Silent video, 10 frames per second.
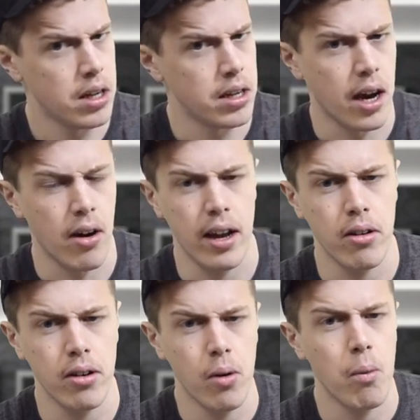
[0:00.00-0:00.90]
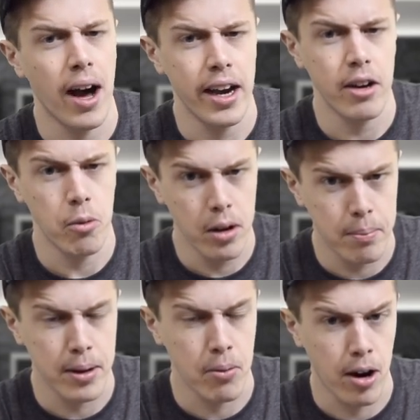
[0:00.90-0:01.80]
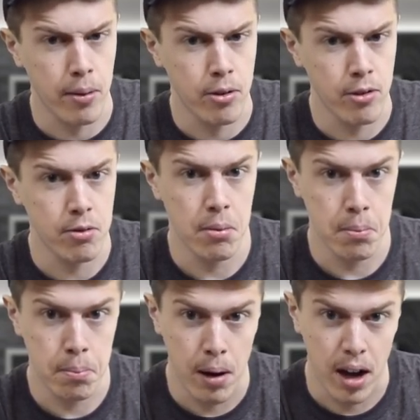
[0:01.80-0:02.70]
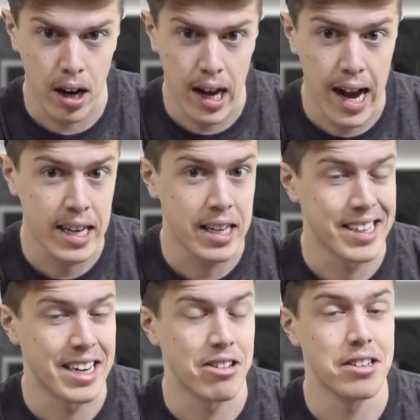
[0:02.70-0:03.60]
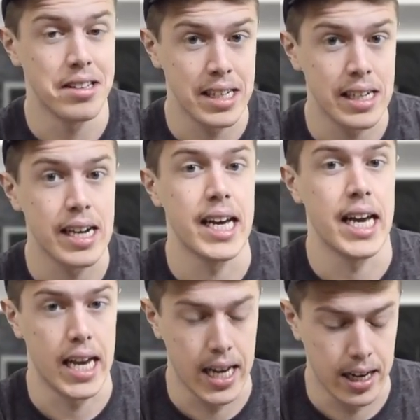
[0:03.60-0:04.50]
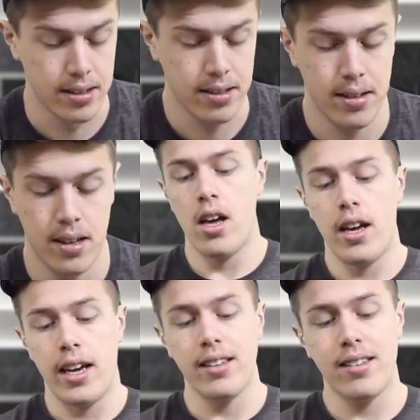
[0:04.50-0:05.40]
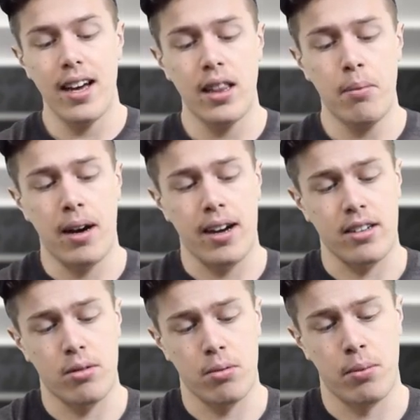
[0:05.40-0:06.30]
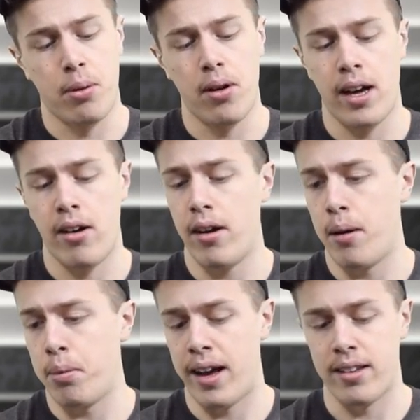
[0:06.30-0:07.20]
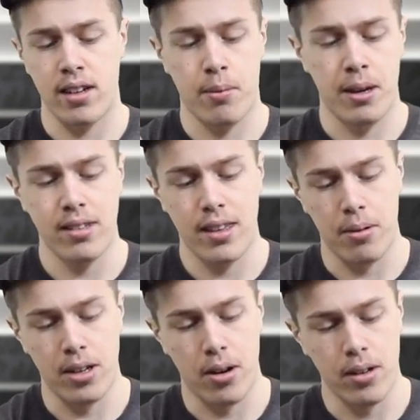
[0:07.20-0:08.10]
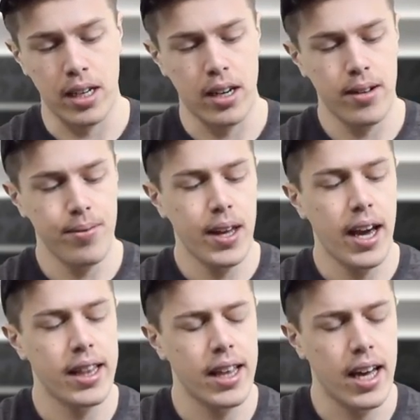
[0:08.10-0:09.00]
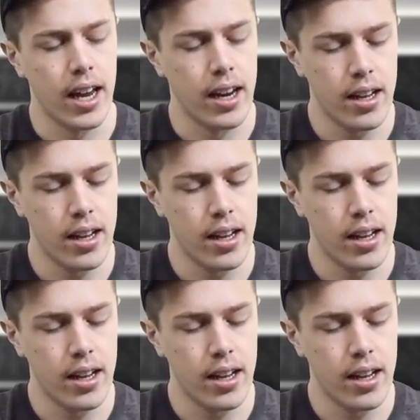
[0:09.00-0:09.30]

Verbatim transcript: Now, I don't know why it wouldn't be waterproof, but I can guarantee it is. Inside the box, we pull out a plastic piece that we don't need, and then,